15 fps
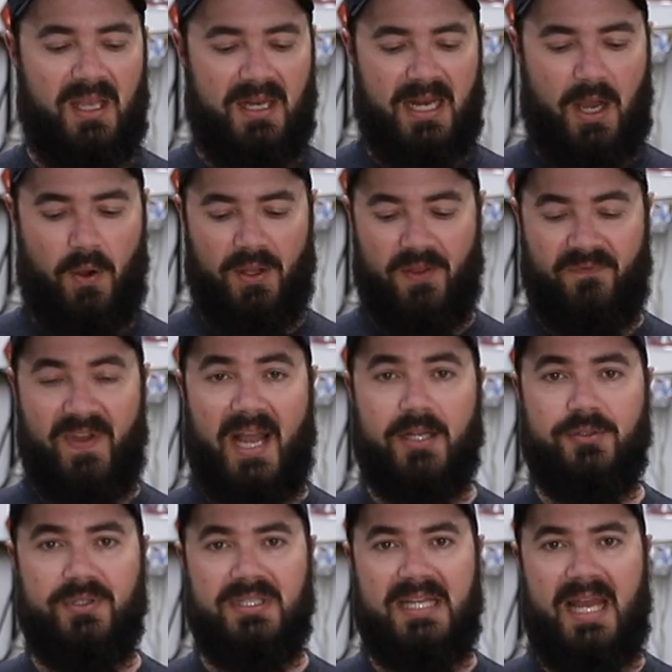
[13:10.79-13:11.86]
Now on the
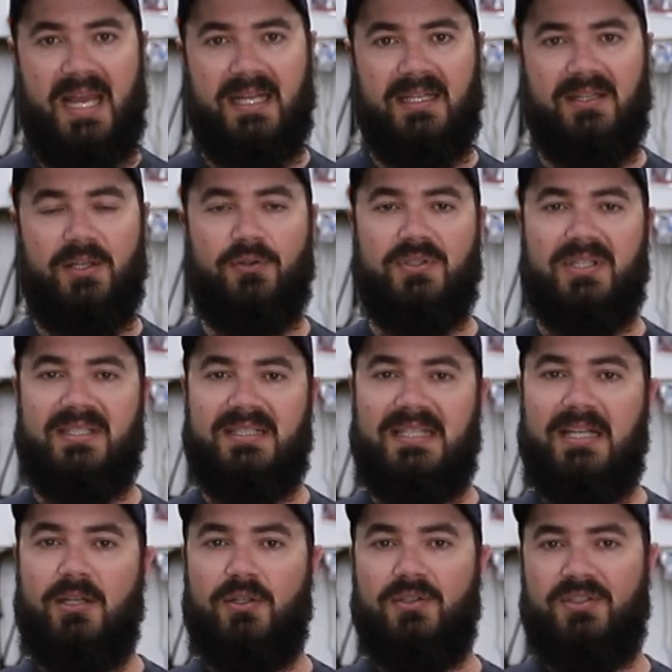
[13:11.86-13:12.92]
factory tank, there's a
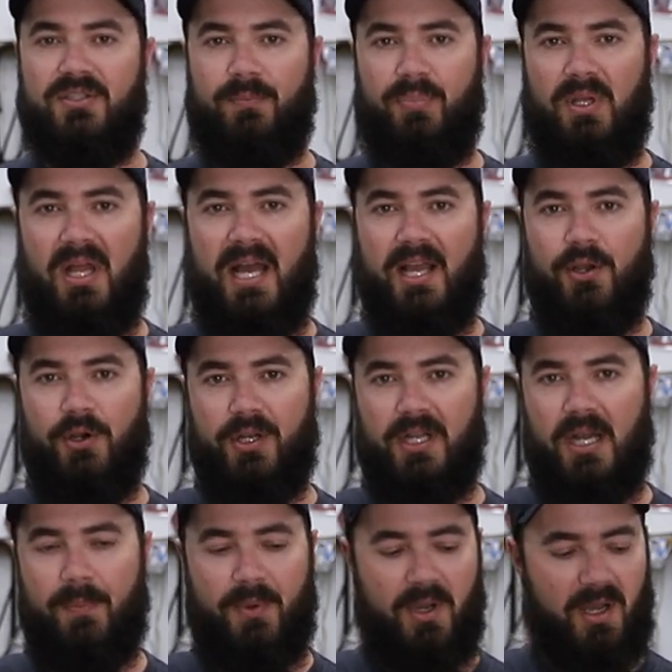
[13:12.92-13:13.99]
single supply
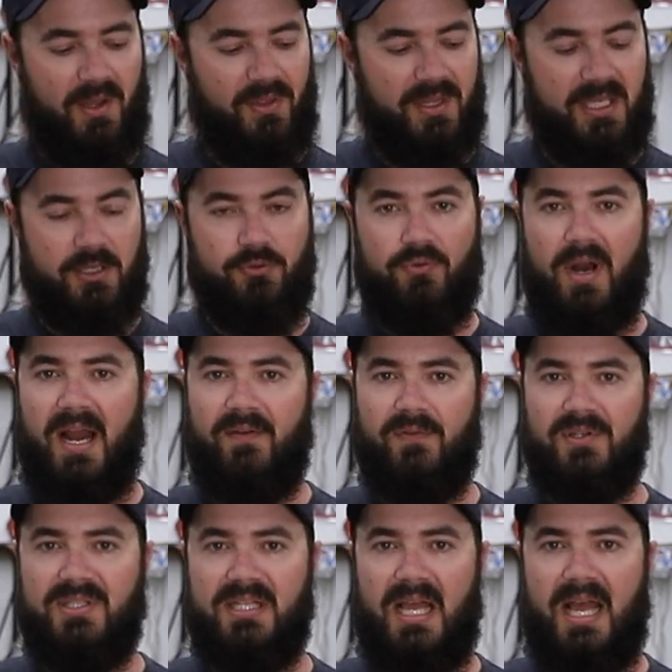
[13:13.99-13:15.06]
hookup on the
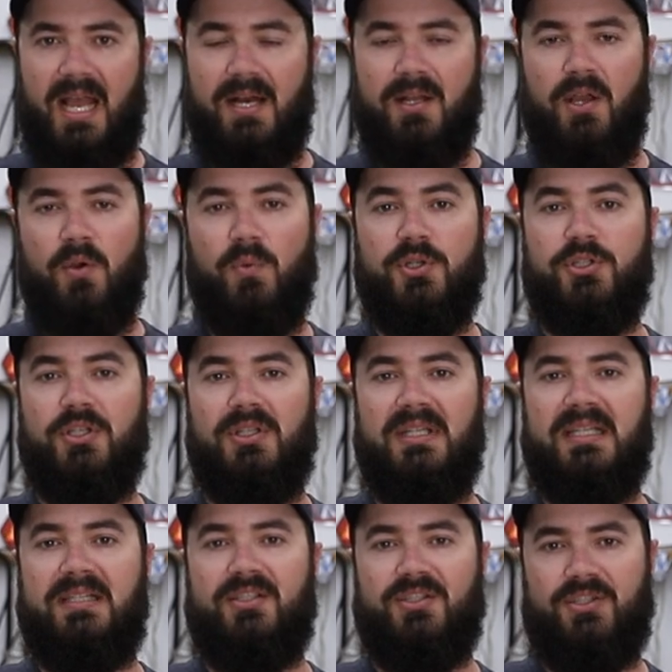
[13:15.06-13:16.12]
driver's side, which could
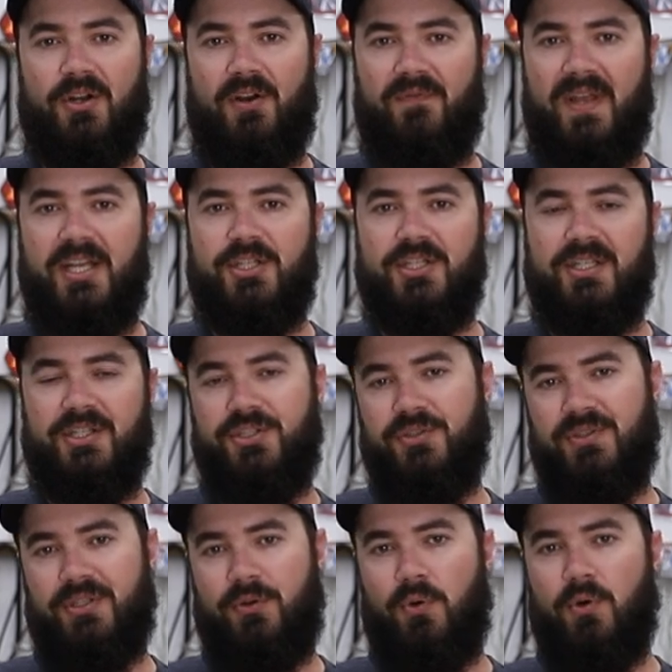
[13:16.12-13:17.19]
lead to starvation
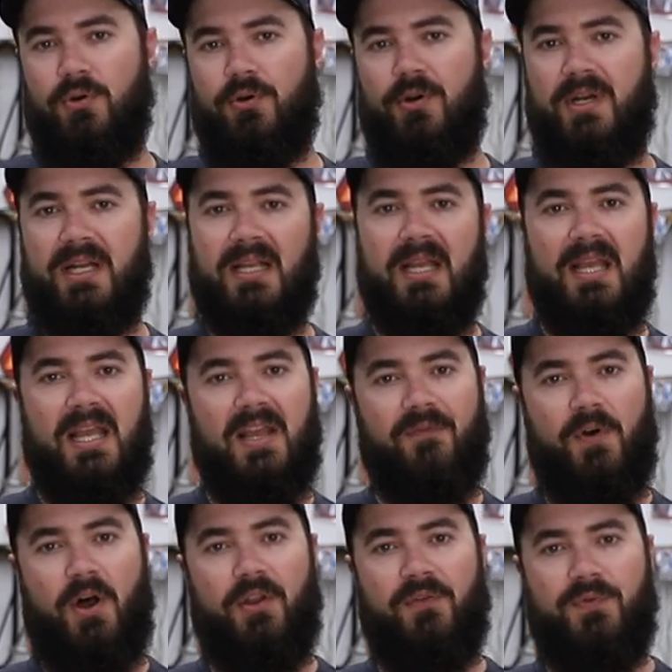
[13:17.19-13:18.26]
issues and cornering
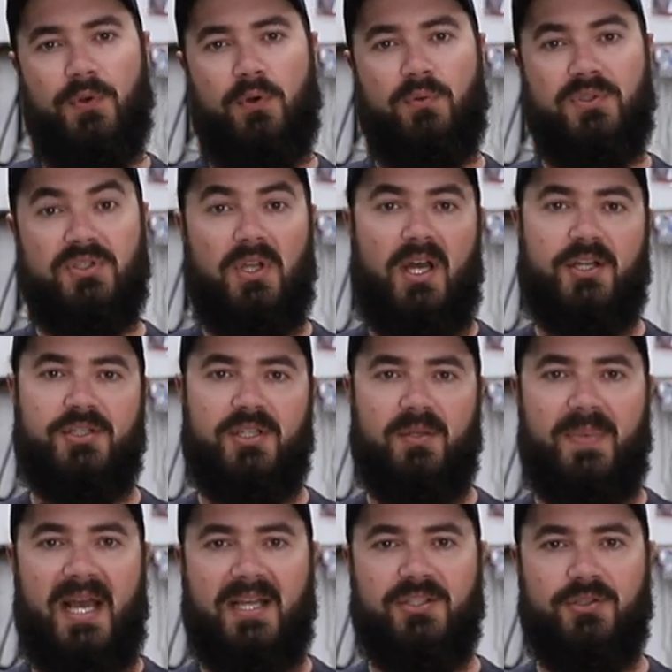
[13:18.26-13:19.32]
if all the fuel was sloshed to
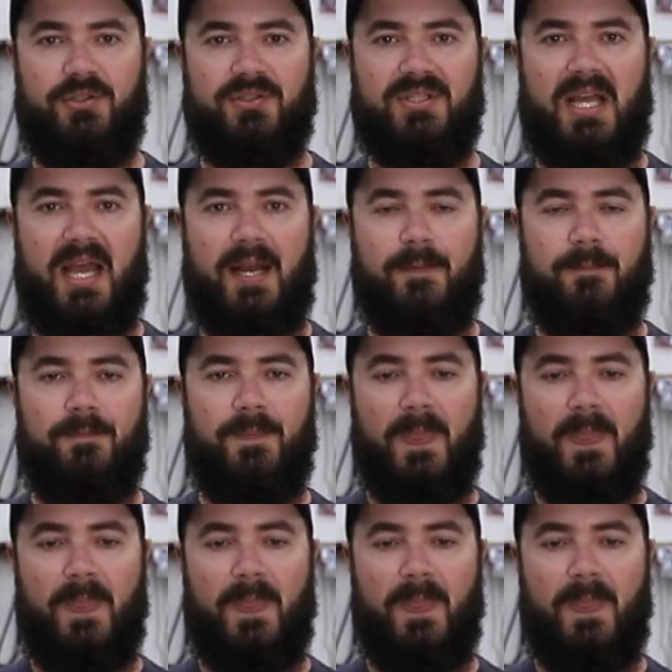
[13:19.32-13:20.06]
the passenger side.